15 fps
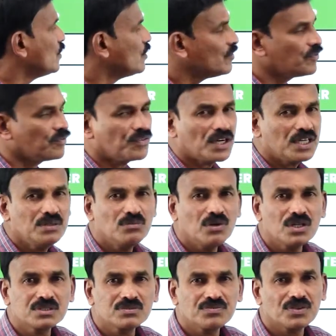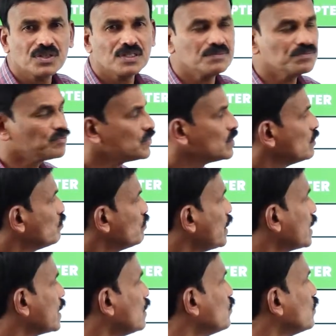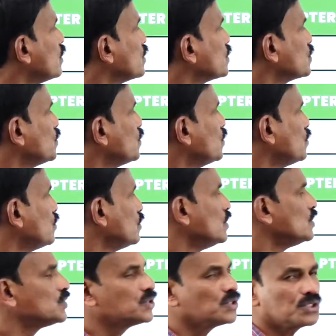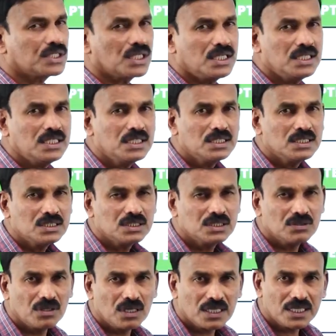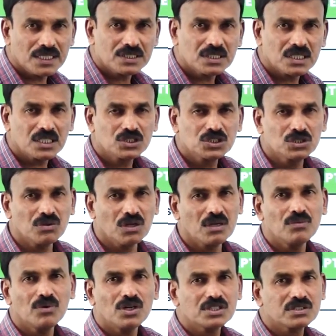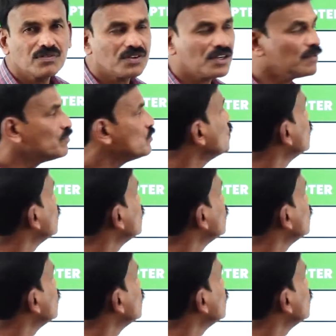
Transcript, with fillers: uh, five marks from parabola. So, totally you will get uh, twelve marks from